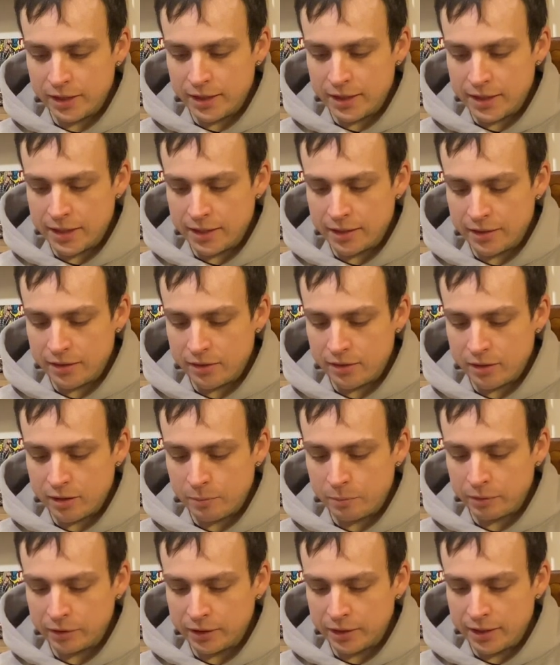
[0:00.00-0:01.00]
and I
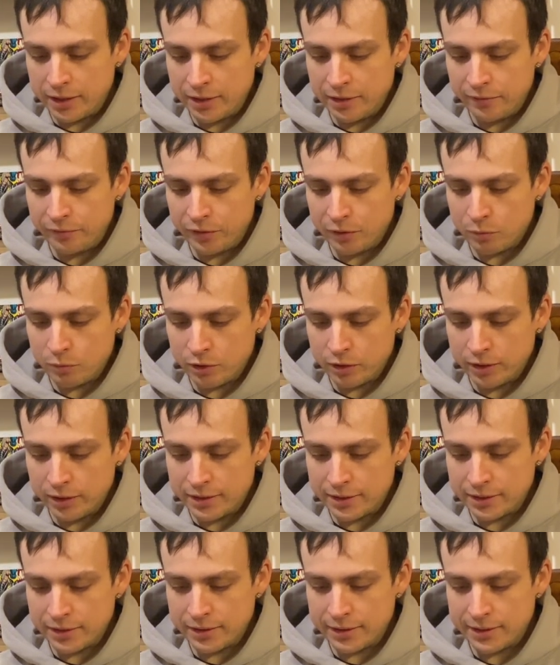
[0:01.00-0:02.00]
believe you want
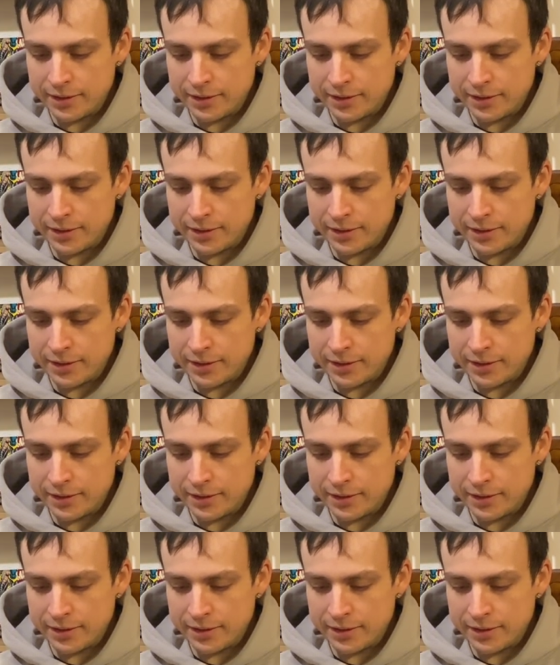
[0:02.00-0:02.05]
this in the